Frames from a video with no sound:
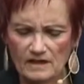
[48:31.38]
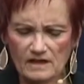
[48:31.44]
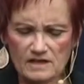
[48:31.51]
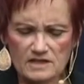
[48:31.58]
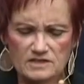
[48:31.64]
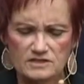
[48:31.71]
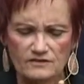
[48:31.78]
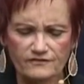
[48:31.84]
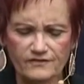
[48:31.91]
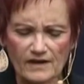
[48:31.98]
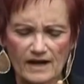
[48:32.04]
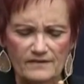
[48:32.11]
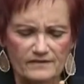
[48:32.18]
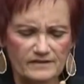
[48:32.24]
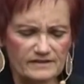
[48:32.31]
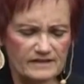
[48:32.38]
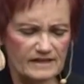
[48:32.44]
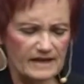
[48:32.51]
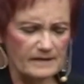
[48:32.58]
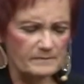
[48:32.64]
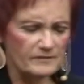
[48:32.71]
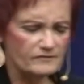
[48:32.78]
So Father, in the
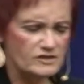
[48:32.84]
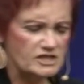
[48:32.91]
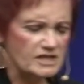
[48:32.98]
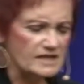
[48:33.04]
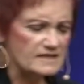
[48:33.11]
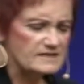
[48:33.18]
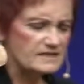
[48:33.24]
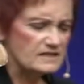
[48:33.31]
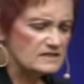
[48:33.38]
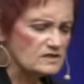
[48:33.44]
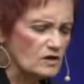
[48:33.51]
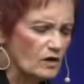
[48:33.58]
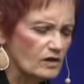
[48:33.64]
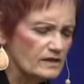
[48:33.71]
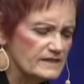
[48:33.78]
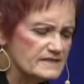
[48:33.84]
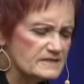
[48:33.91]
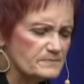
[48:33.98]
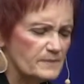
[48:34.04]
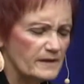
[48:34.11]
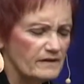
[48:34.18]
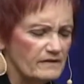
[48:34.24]
name of Jesus, Holy
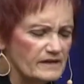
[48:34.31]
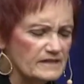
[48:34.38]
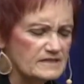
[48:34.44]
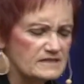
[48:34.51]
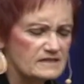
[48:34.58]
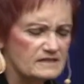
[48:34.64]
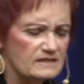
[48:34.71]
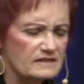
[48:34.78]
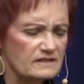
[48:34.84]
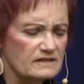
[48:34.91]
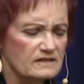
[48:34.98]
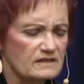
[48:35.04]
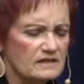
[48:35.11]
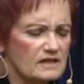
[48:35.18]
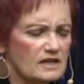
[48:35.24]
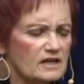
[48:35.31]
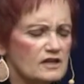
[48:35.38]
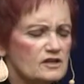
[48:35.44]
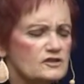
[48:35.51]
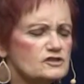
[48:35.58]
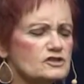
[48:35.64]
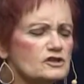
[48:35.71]
Spirit,
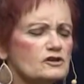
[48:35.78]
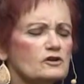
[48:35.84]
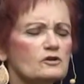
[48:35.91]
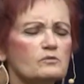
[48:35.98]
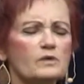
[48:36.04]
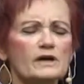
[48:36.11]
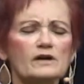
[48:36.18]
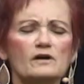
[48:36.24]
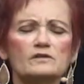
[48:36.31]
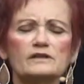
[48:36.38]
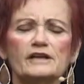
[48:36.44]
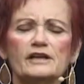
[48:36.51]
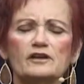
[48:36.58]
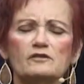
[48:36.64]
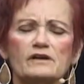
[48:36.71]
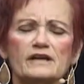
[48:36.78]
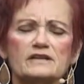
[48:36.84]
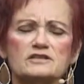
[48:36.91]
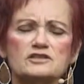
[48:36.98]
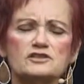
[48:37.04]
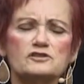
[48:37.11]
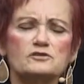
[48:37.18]
do what only you can
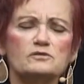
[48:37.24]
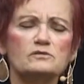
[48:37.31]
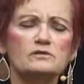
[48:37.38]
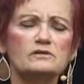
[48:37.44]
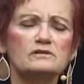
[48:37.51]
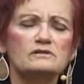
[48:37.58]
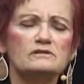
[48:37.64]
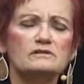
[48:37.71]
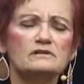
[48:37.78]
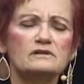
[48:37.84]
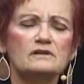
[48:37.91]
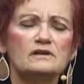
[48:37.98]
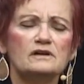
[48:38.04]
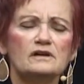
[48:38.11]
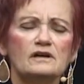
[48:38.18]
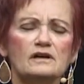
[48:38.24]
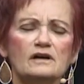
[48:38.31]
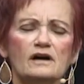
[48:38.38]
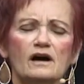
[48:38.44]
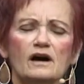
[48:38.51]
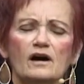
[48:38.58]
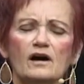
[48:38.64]
do.
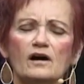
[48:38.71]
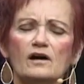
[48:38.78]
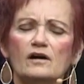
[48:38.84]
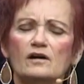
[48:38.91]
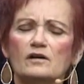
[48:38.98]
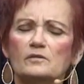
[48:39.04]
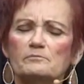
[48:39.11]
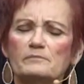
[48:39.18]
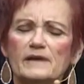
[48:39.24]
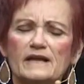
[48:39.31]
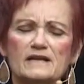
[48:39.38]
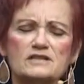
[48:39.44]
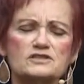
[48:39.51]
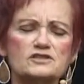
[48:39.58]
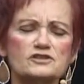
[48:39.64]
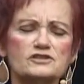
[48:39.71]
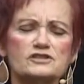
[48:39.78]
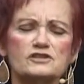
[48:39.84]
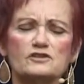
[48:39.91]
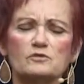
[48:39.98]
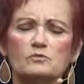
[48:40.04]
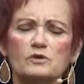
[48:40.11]
Oh, minister
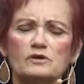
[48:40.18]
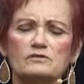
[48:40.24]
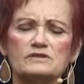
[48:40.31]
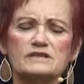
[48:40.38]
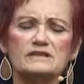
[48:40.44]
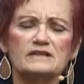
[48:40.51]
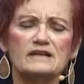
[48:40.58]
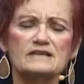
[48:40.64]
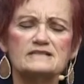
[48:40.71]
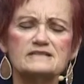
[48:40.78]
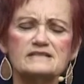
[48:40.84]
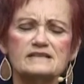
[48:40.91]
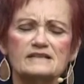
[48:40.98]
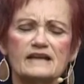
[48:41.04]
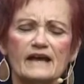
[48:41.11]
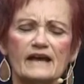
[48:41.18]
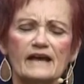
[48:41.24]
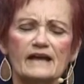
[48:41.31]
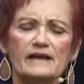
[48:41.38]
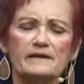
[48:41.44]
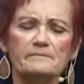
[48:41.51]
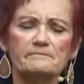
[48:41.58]
to the woundedness
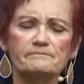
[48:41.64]
today,